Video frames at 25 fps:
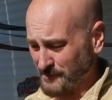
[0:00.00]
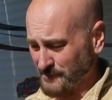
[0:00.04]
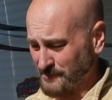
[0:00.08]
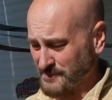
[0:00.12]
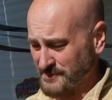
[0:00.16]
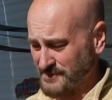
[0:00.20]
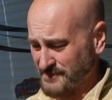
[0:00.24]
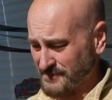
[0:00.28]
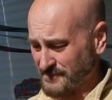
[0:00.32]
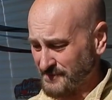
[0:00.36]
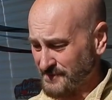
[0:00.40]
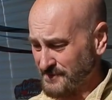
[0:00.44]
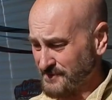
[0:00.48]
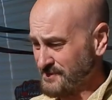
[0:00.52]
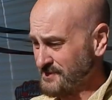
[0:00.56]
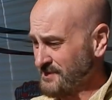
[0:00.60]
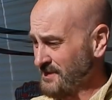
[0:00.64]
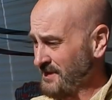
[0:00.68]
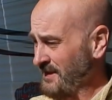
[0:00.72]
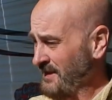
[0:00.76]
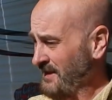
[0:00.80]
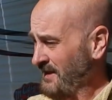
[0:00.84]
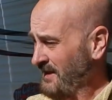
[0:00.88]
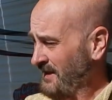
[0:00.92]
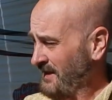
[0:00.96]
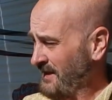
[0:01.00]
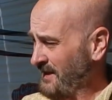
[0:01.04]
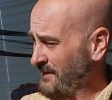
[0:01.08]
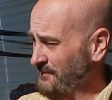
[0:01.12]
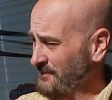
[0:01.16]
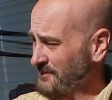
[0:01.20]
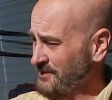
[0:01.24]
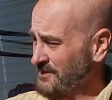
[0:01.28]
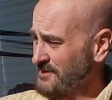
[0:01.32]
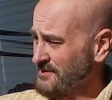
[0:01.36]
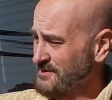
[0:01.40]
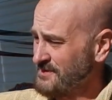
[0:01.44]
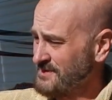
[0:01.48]
screws. I'm
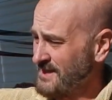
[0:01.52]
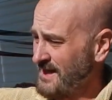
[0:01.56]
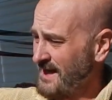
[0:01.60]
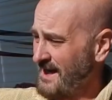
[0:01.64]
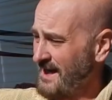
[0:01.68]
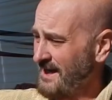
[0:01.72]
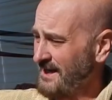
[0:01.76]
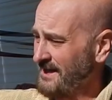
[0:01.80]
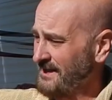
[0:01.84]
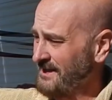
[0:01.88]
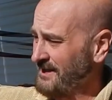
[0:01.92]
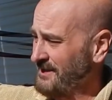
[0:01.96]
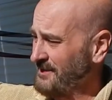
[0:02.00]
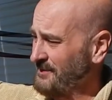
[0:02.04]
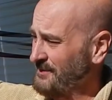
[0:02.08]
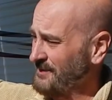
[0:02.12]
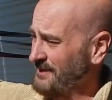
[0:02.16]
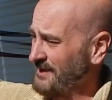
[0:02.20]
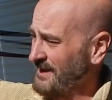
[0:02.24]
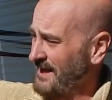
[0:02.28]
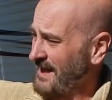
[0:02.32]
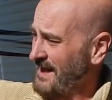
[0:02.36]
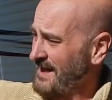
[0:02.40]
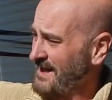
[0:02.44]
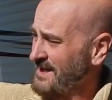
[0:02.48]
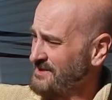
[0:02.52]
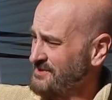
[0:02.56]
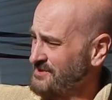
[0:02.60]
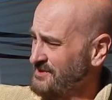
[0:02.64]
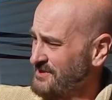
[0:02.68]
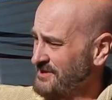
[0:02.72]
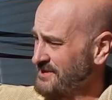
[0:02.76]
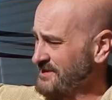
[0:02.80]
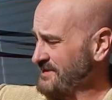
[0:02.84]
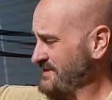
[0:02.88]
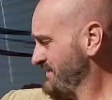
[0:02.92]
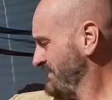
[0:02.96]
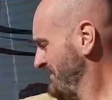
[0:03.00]
going to use that, and then on the
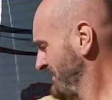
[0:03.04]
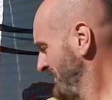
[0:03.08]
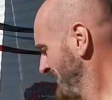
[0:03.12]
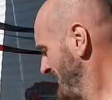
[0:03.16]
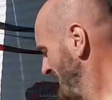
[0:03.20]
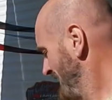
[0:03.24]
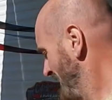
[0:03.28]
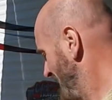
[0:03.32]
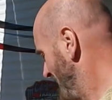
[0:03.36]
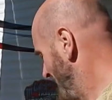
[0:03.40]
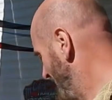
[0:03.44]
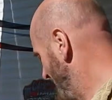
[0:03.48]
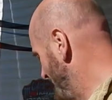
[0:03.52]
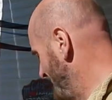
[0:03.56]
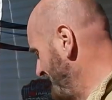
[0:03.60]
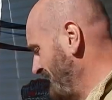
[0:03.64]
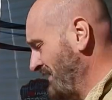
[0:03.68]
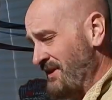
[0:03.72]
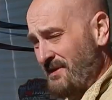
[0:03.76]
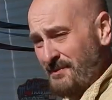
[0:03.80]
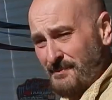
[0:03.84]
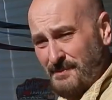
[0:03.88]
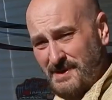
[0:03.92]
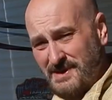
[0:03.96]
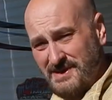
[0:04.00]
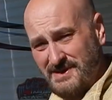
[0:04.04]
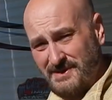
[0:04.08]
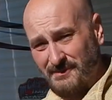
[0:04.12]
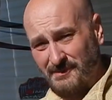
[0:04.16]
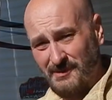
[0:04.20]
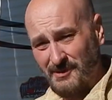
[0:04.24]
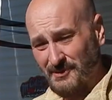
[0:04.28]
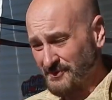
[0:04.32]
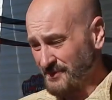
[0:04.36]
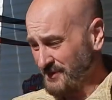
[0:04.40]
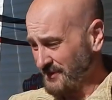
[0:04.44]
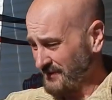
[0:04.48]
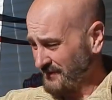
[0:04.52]
edges I have another piece of
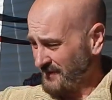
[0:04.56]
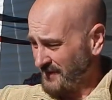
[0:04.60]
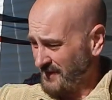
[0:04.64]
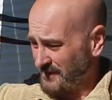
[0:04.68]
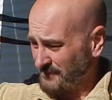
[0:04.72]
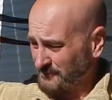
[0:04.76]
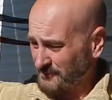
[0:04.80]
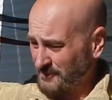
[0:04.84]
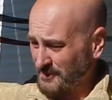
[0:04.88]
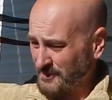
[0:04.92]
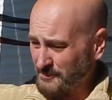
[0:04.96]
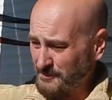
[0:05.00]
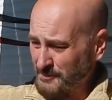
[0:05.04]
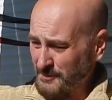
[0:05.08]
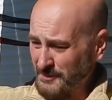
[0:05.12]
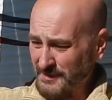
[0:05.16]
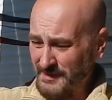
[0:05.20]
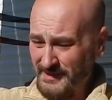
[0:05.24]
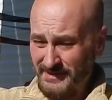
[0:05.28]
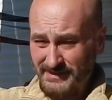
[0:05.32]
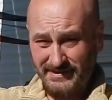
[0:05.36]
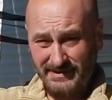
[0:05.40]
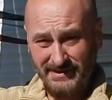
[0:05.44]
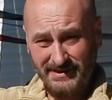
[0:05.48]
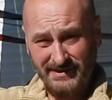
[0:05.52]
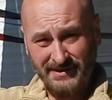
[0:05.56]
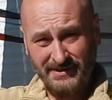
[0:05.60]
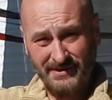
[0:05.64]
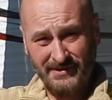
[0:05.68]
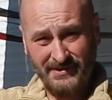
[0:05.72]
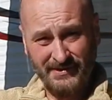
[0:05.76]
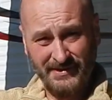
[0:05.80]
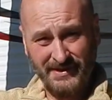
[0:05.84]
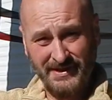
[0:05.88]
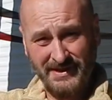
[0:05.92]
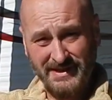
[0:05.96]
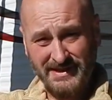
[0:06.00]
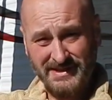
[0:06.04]
molding that I'm going to put
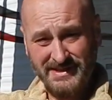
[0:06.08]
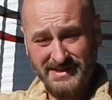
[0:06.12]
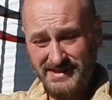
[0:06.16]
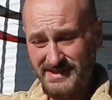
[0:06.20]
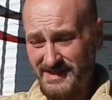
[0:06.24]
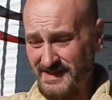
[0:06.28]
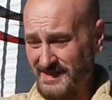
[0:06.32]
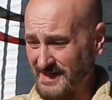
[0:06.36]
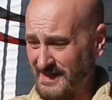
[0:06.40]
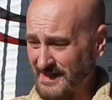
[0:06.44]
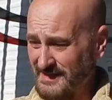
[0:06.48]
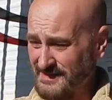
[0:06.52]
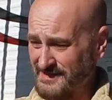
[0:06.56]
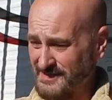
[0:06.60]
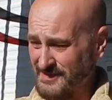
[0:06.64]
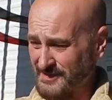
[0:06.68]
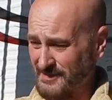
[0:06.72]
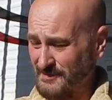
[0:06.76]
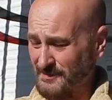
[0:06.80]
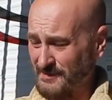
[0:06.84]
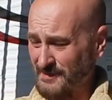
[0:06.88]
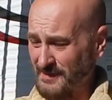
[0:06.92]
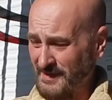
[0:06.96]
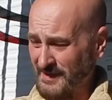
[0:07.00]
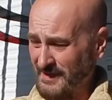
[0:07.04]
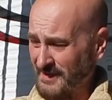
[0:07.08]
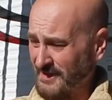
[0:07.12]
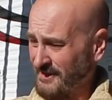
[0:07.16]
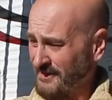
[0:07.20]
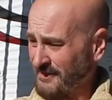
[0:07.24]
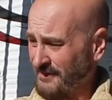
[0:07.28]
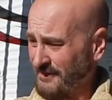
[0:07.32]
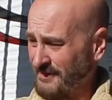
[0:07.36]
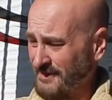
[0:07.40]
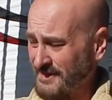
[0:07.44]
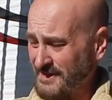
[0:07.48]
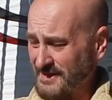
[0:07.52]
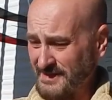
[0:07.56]
on each side. So
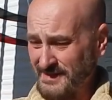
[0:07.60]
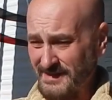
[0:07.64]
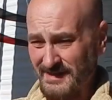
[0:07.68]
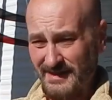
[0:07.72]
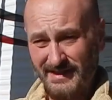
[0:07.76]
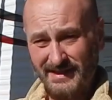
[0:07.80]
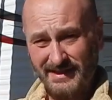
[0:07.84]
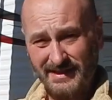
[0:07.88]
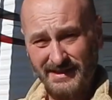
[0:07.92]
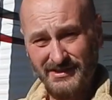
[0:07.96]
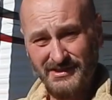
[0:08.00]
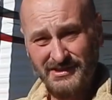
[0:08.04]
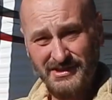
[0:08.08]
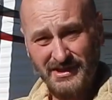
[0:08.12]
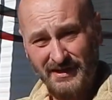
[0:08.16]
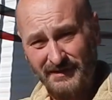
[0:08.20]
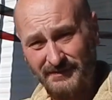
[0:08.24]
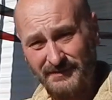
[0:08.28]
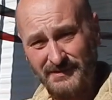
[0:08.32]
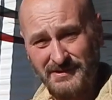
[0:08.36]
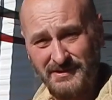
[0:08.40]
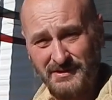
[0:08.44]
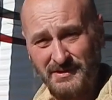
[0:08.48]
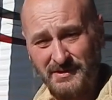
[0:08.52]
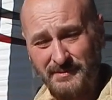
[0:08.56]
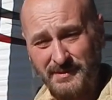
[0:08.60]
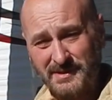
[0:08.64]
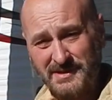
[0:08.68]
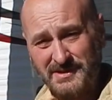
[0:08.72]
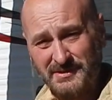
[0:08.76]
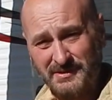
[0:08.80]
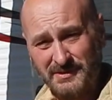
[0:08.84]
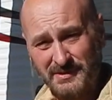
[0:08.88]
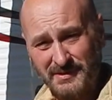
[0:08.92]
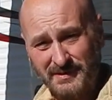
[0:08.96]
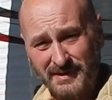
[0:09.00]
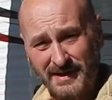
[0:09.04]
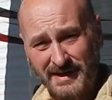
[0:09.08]
the shelf is going to be
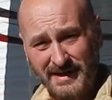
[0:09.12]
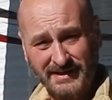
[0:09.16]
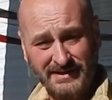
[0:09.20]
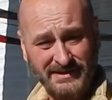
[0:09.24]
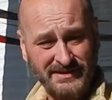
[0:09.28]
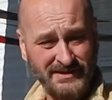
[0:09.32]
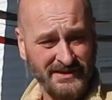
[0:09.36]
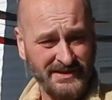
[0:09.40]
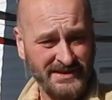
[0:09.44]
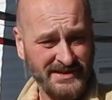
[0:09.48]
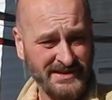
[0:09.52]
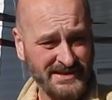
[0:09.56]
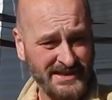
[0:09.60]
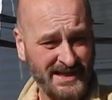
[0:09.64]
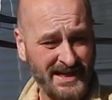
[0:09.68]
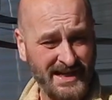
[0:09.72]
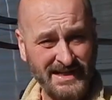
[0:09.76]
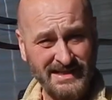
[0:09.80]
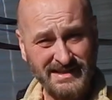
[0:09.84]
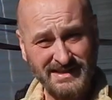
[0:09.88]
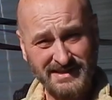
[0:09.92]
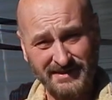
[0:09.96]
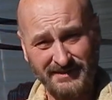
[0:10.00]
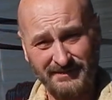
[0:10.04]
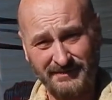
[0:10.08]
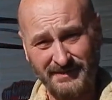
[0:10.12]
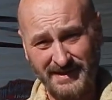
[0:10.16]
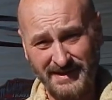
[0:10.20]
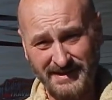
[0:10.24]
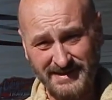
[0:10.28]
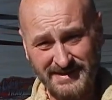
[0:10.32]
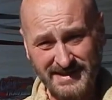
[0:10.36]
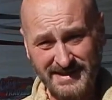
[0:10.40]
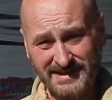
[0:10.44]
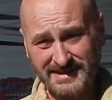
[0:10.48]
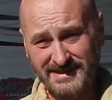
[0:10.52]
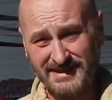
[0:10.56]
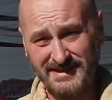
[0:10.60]
screwed into the sides of the
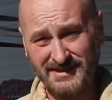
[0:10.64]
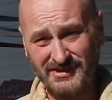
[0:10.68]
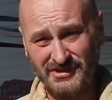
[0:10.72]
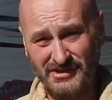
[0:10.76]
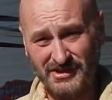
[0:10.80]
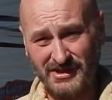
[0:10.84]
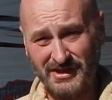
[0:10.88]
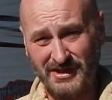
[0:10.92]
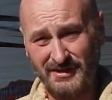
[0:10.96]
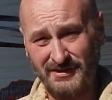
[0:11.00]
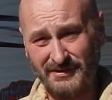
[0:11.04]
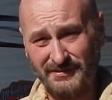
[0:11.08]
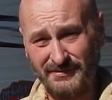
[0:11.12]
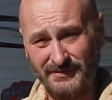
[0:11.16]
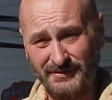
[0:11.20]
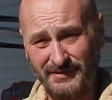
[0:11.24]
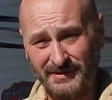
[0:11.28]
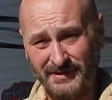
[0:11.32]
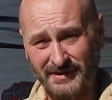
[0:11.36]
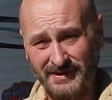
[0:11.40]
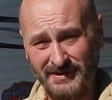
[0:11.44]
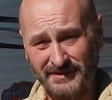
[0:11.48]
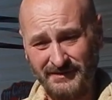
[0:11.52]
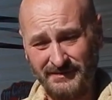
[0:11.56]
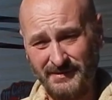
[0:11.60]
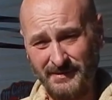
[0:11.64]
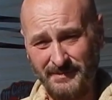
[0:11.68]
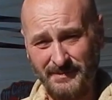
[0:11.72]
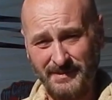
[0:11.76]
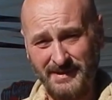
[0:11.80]
existing shelf from the